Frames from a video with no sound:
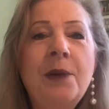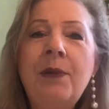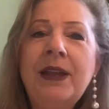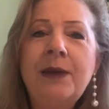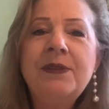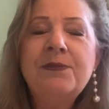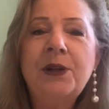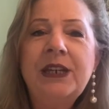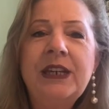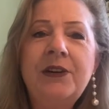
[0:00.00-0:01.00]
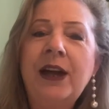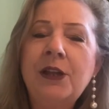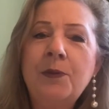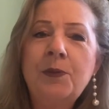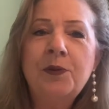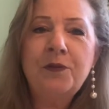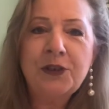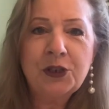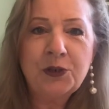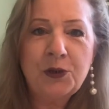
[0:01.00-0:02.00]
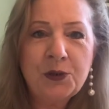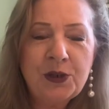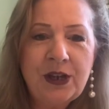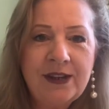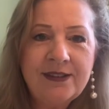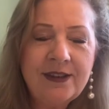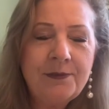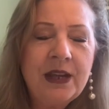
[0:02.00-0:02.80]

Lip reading: My name is Monica and I'm a professional organiser.